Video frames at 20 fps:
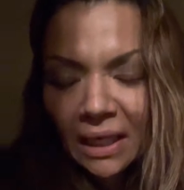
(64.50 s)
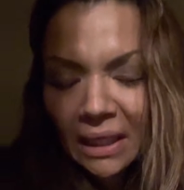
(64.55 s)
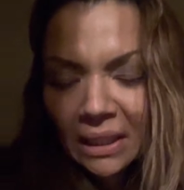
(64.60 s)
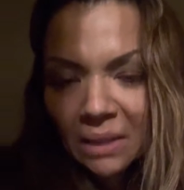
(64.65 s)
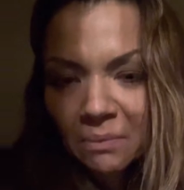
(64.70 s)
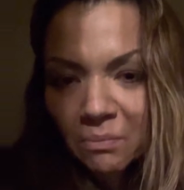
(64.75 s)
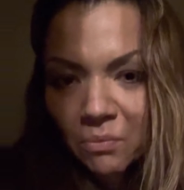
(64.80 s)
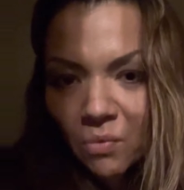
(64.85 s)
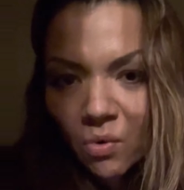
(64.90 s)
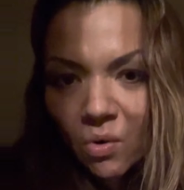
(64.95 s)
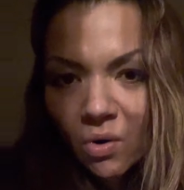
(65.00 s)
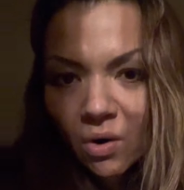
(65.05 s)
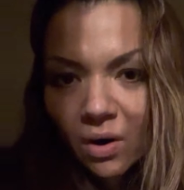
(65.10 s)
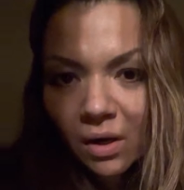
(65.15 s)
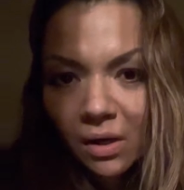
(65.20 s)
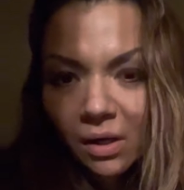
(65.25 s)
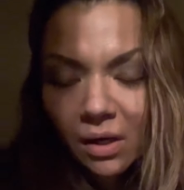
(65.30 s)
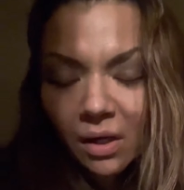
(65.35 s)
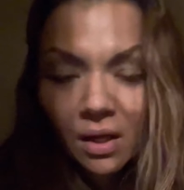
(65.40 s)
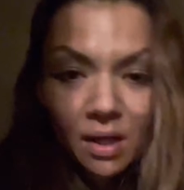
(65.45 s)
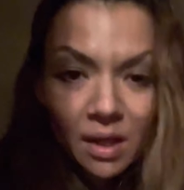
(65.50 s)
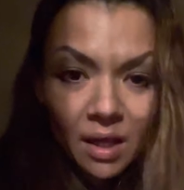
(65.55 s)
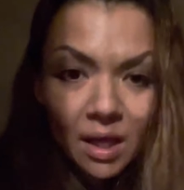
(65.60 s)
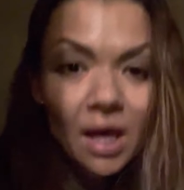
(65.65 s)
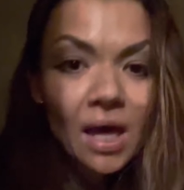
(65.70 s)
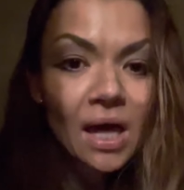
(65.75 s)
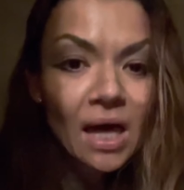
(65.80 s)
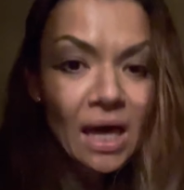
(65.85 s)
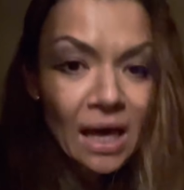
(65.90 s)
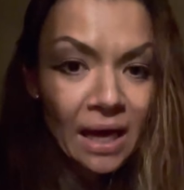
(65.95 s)
anymore.
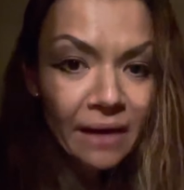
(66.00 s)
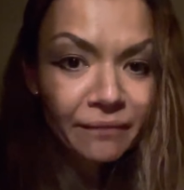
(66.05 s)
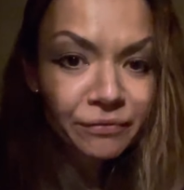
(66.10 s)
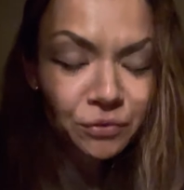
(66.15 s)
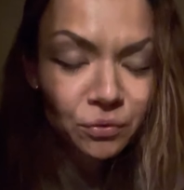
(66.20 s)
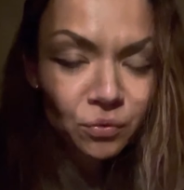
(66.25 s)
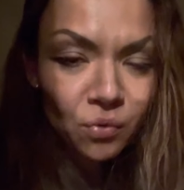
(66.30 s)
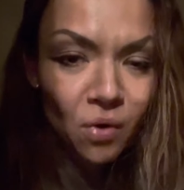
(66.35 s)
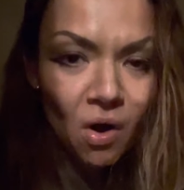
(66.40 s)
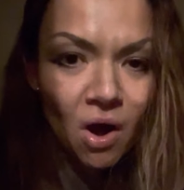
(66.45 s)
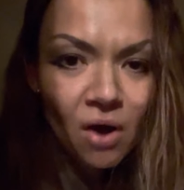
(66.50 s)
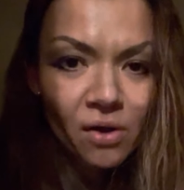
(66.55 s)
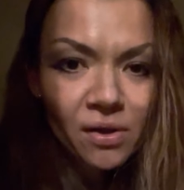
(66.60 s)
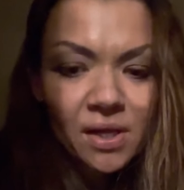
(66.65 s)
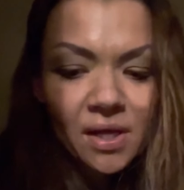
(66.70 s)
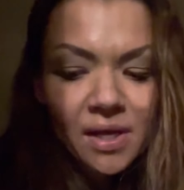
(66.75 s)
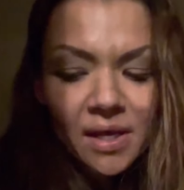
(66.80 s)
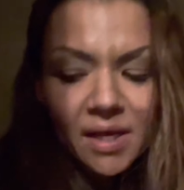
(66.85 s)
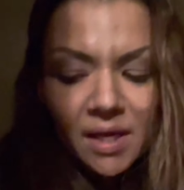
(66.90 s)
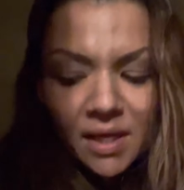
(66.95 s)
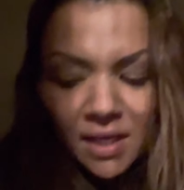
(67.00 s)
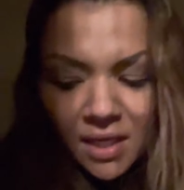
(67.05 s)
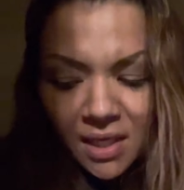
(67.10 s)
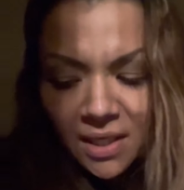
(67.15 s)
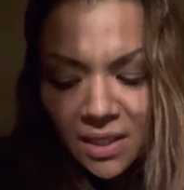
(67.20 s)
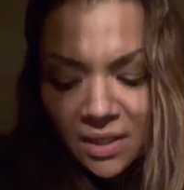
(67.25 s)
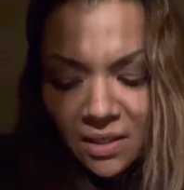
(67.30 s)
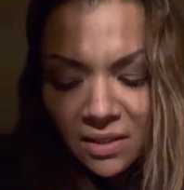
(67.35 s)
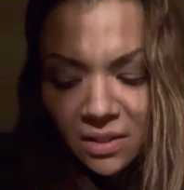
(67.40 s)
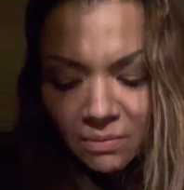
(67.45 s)
After all, he
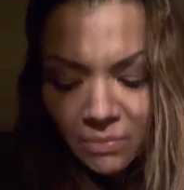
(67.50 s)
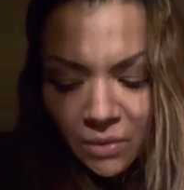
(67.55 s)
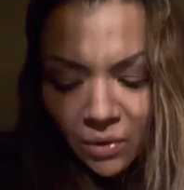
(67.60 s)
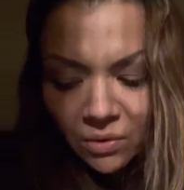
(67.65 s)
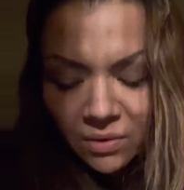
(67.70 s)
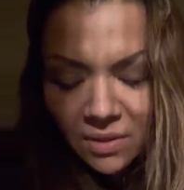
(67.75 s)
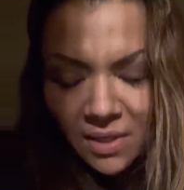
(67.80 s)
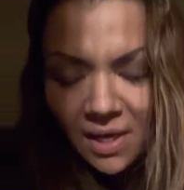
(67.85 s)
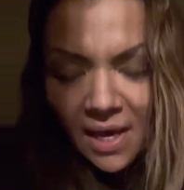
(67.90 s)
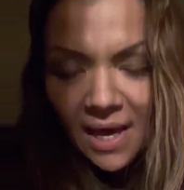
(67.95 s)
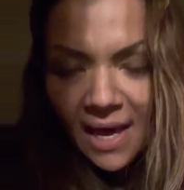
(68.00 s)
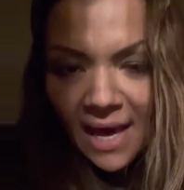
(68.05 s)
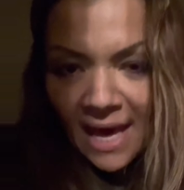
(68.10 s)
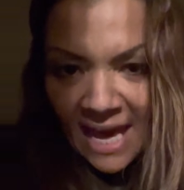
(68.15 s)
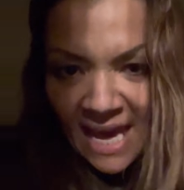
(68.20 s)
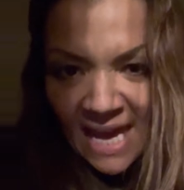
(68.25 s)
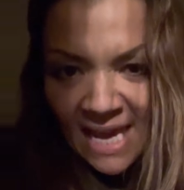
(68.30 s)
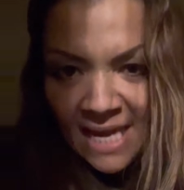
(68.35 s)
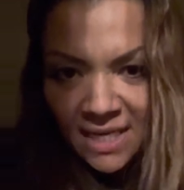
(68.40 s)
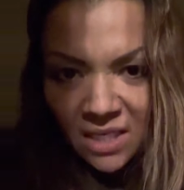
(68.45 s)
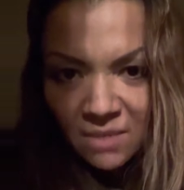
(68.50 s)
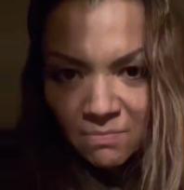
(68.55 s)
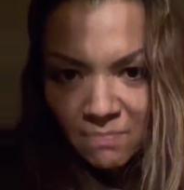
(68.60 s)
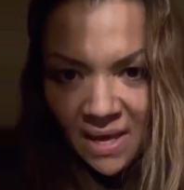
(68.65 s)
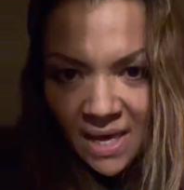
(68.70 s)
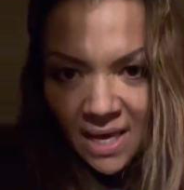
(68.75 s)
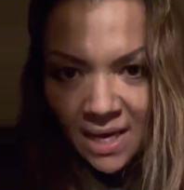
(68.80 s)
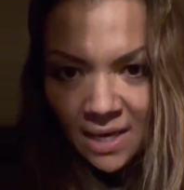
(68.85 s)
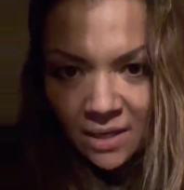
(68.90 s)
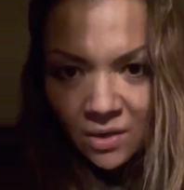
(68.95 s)
is the most hated
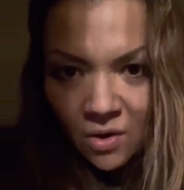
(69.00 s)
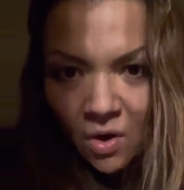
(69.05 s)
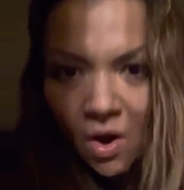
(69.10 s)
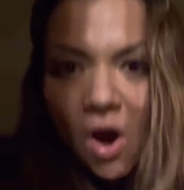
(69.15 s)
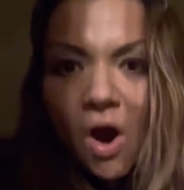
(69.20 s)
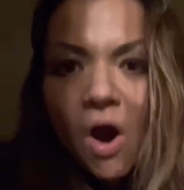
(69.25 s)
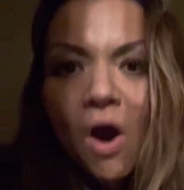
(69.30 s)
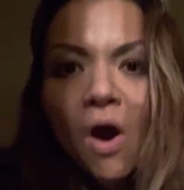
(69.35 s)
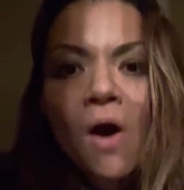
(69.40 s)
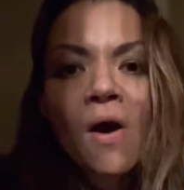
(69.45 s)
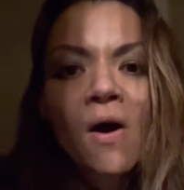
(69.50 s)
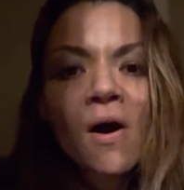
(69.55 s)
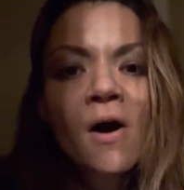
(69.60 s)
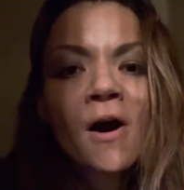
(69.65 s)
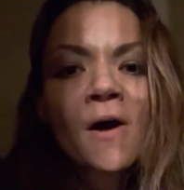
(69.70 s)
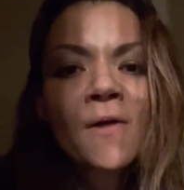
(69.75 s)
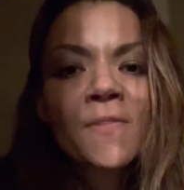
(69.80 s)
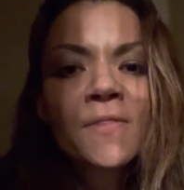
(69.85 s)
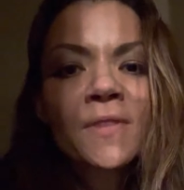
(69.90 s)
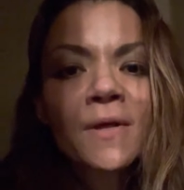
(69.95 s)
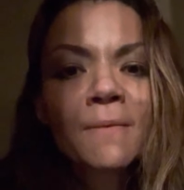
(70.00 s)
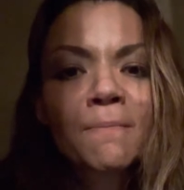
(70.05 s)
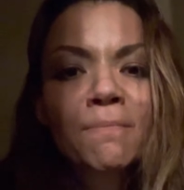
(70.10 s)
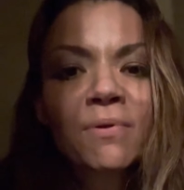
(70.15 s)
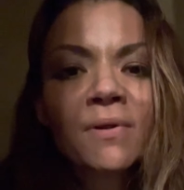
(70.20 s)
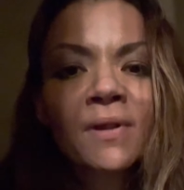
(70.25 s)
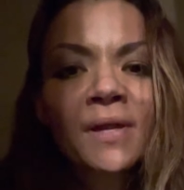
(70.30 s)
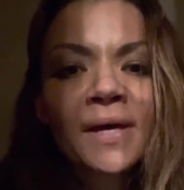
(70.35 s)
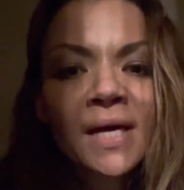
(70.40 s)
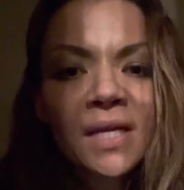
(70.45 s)
man on the
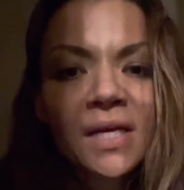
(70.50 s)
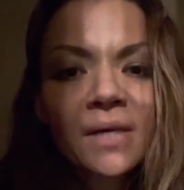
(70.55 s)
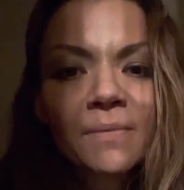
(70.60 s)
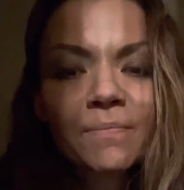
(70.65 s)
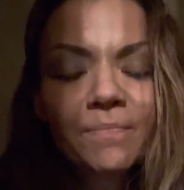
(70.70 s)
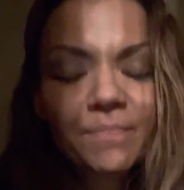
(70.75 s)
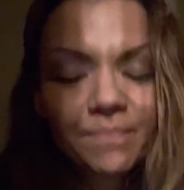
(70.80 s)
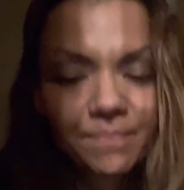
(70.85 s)
planet.